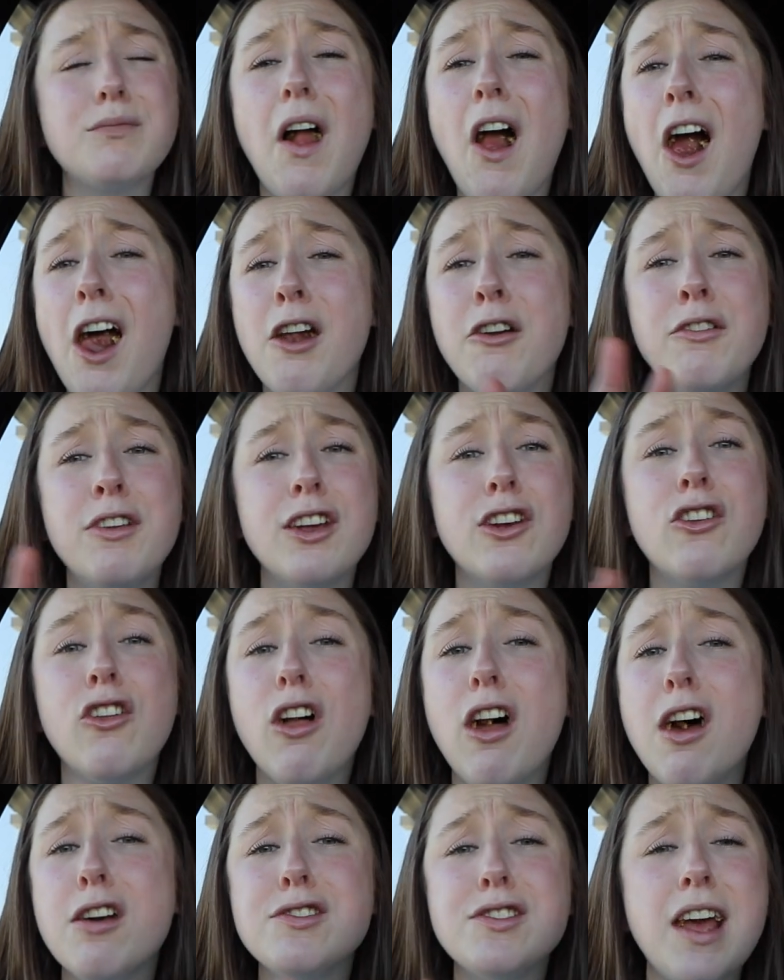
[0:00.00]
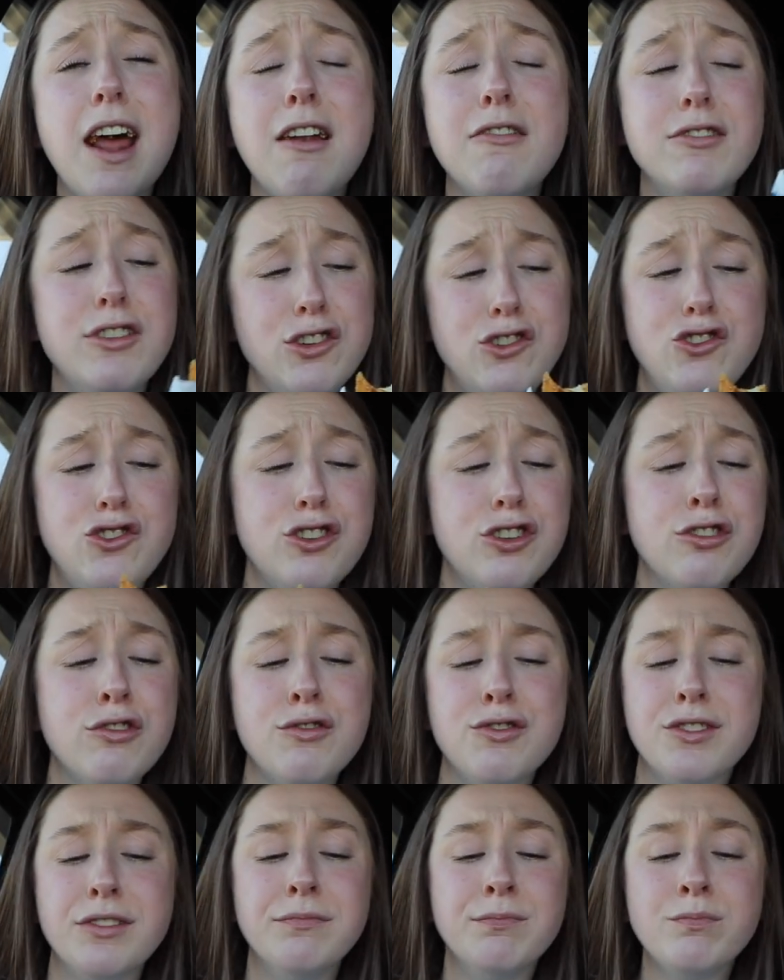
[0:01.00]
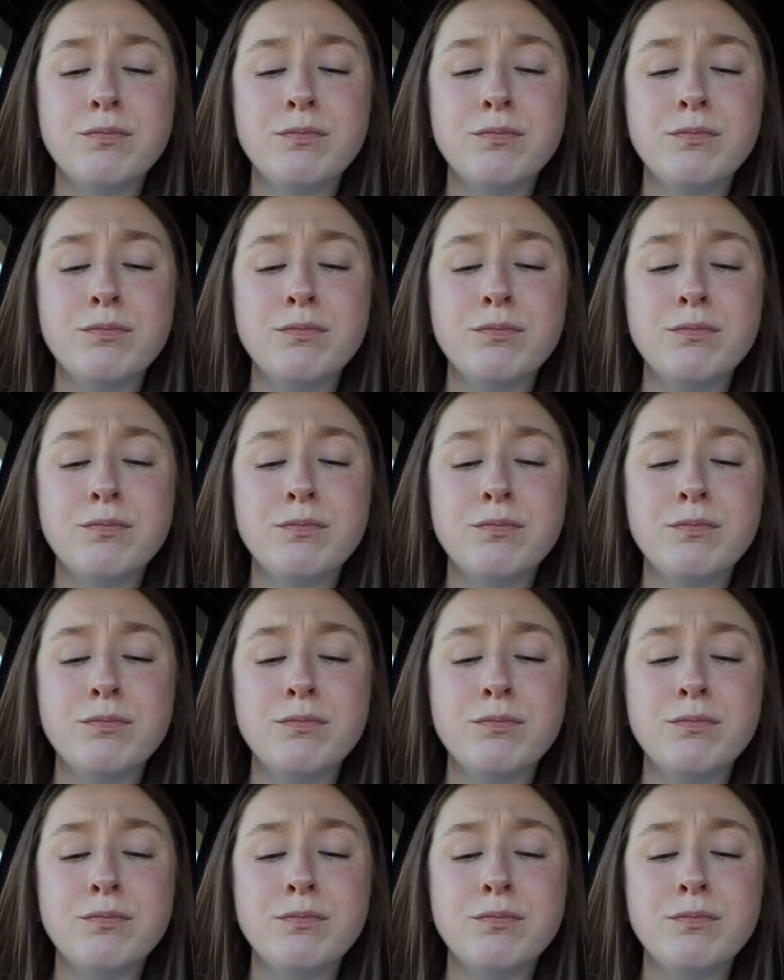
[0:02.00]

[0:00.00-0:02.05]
I don't need clothes. I don't need shoes.